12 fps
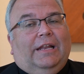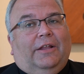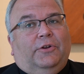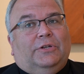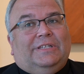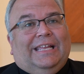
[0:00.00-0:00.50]
to
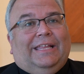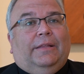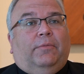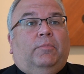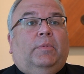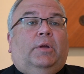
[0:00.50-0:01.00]
understand
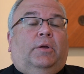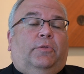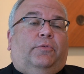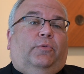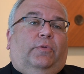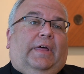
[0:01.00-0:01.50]
them
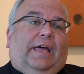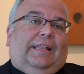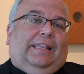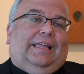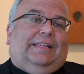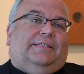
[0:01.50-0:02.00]
through that
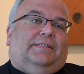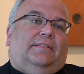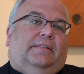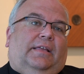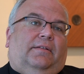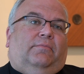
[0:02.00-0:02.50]
lens,
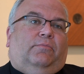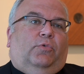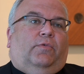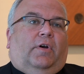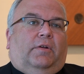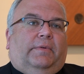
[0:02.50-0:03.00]
then
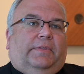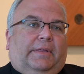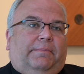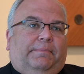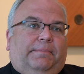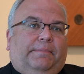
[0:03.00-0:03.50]
move on with them.